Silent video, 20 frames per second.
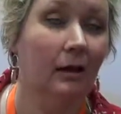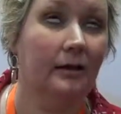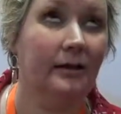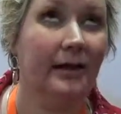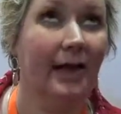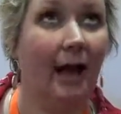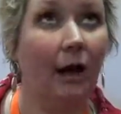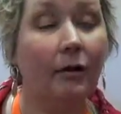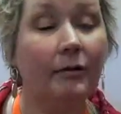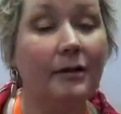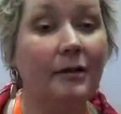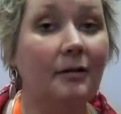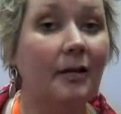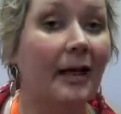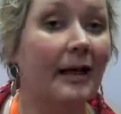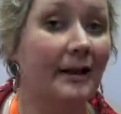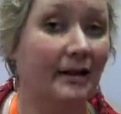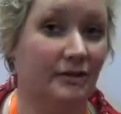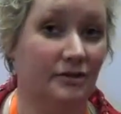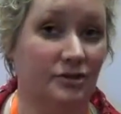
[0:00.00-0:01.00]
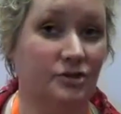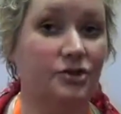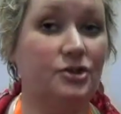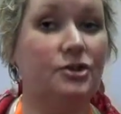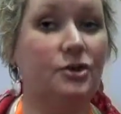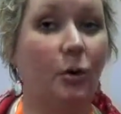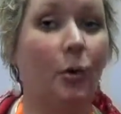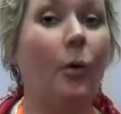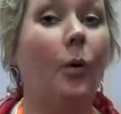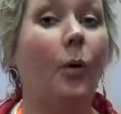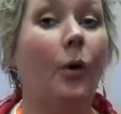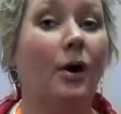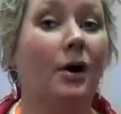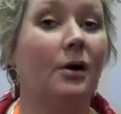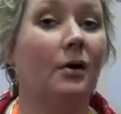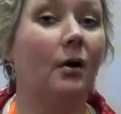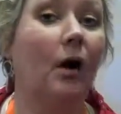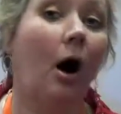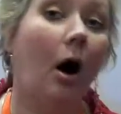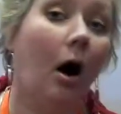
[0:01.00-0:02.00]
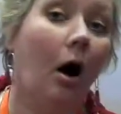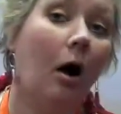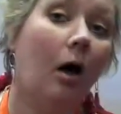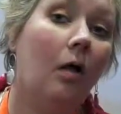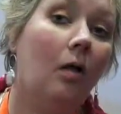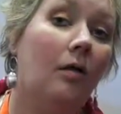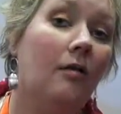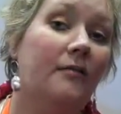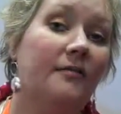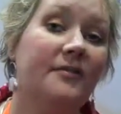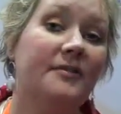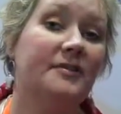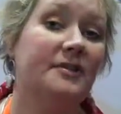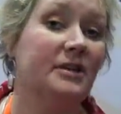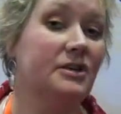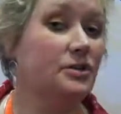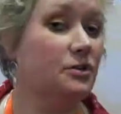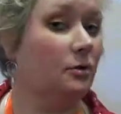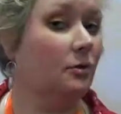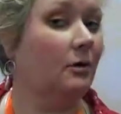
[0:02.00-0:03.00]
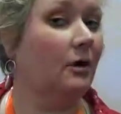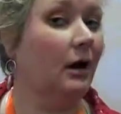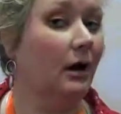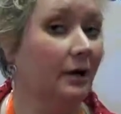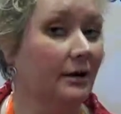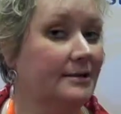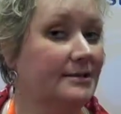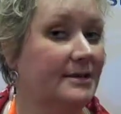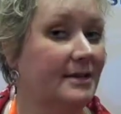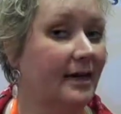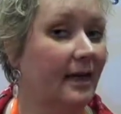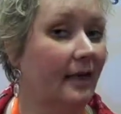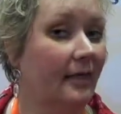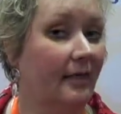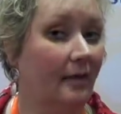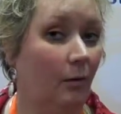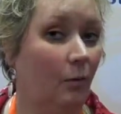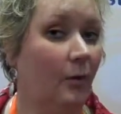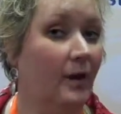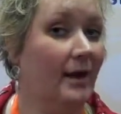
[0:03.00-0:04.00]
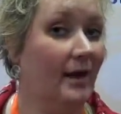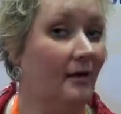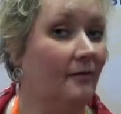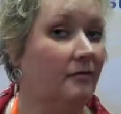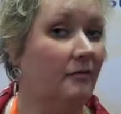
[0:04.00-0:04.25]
calculate and store all of the digital content that we have